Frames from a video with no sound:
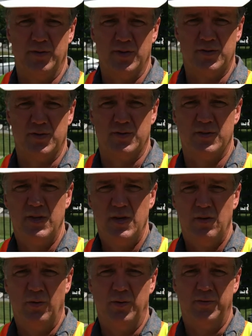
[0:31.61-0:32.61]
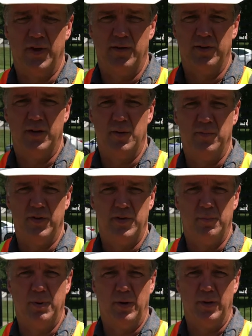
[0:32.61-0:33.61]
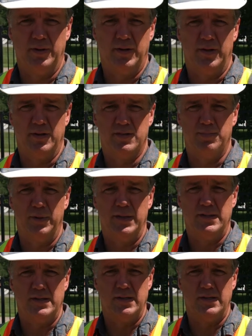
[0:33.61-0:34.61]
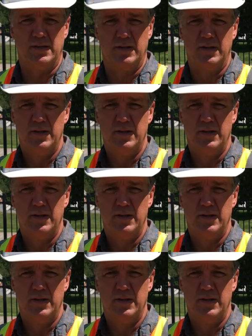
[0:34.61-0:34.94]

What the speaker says: just as Route 7 comes into Burlington and splits into